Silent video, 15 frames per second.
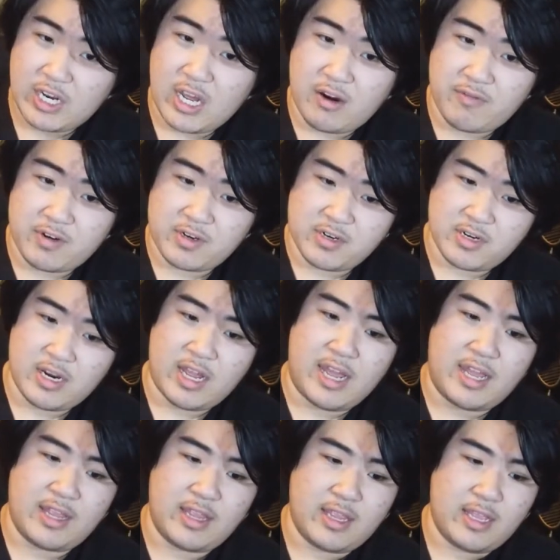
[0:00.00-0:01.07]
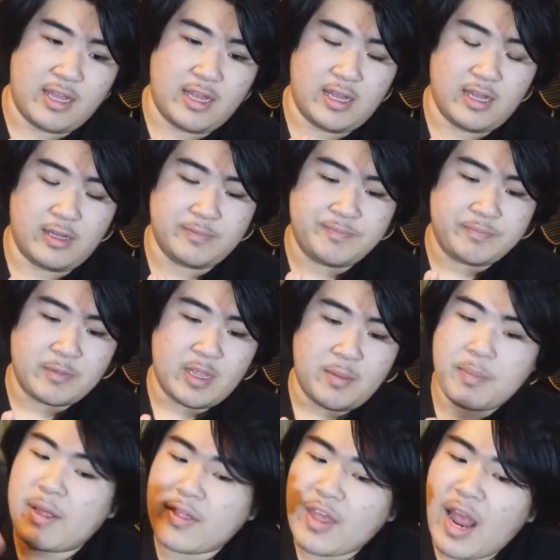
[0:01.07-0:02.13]
lover, and
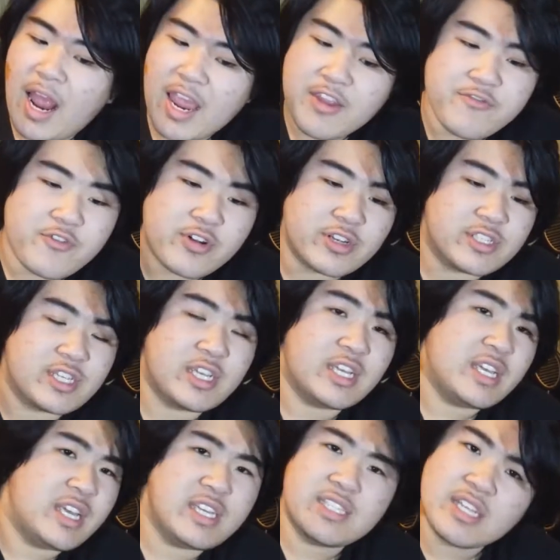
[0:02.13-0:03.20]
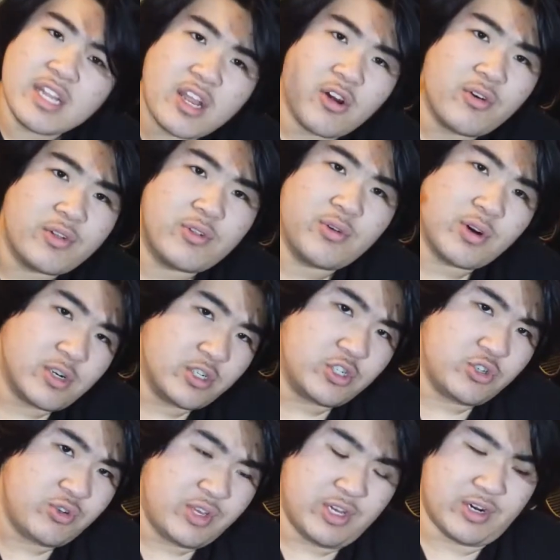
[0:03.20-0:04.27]
but the high frequency isn't going to hurt
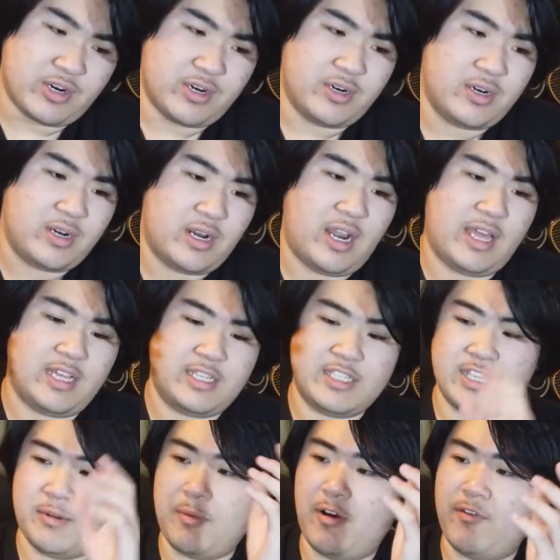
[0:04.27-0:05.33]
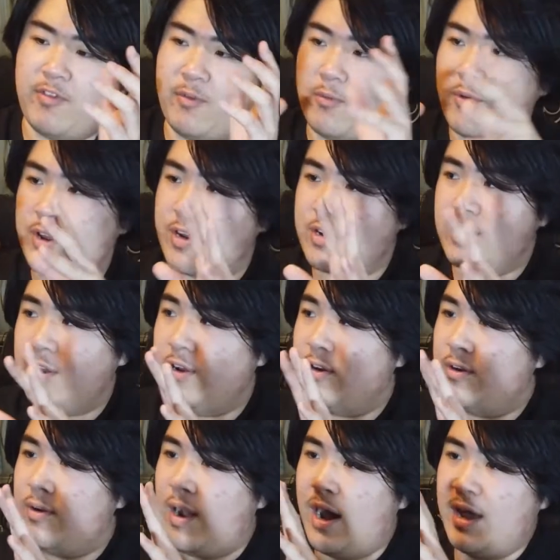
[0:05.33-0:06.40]
your ear like some of the
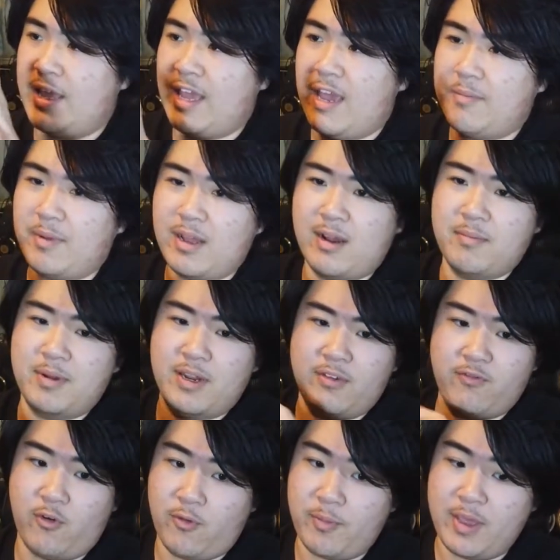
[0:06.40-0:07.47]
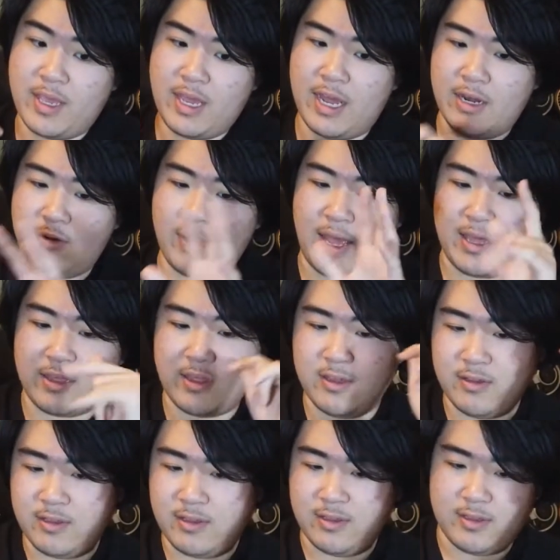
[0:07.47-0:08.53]
weirdo IEM company. For me, I don't like
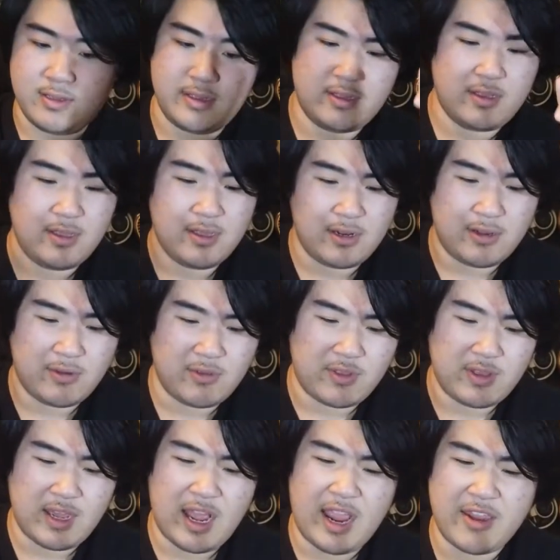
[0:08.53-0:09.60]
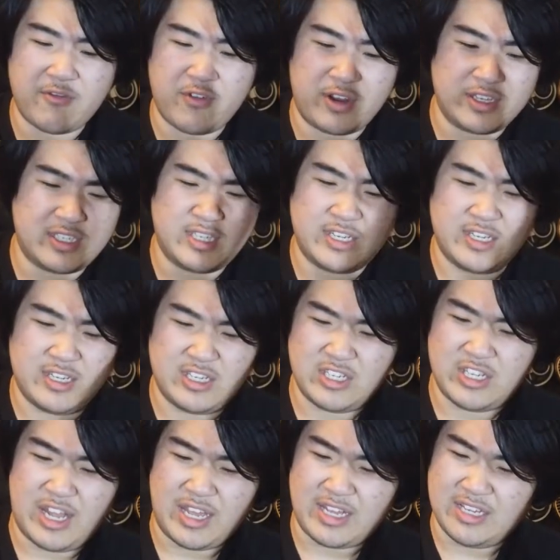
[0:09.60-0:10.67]
the the high frequency
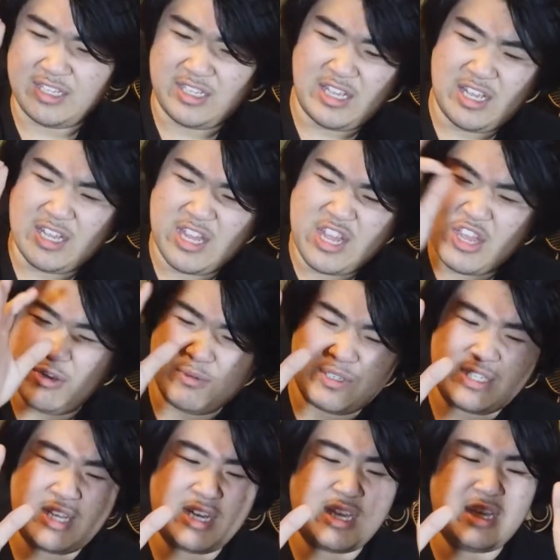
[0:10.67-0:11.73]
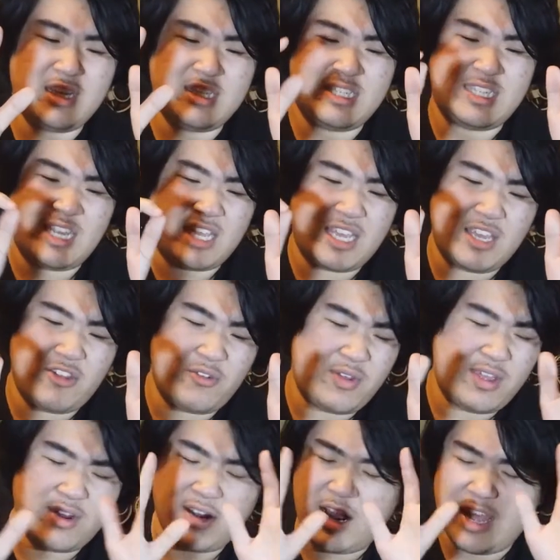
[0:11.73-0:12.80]
like needle sticking your
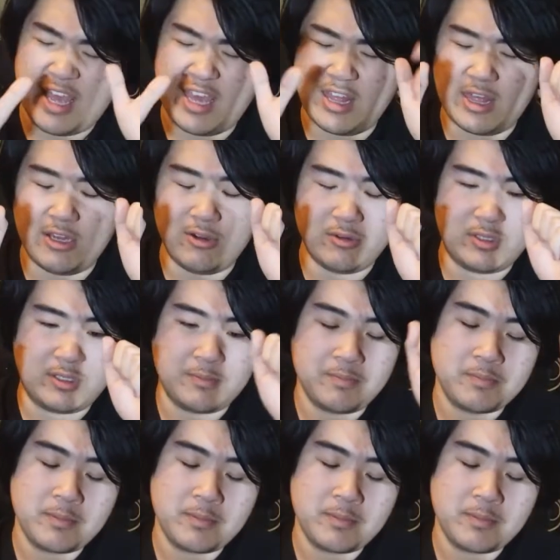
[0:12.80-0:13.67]
ear. I hate those.